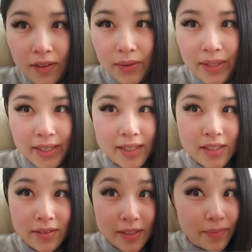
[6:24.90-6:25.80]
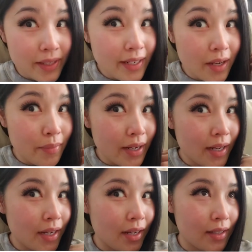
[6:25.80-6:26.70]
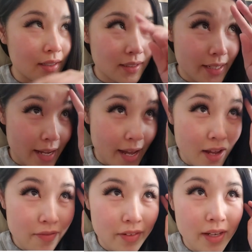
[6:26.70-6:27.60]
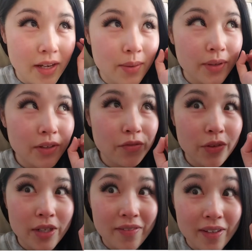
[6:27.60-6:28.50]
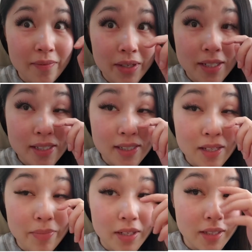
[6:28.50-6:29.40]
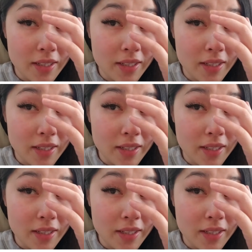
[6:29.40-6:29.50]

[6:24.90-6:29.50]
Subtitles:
Okay, so it's been about half an hour, 45 minutes since I put on the